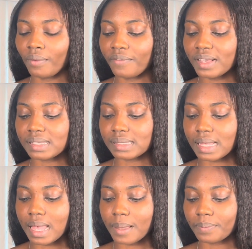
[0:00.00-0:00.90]
for
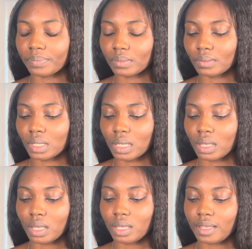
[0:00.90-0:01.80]
some
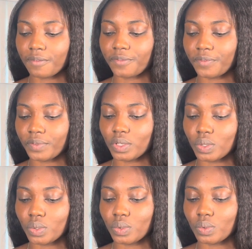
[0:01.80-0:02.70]
if
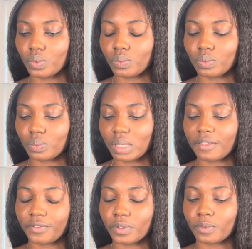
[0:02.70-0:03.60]
you
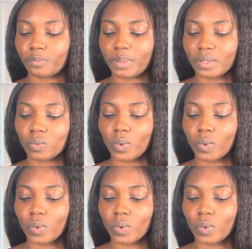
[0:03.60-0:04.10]
if you've been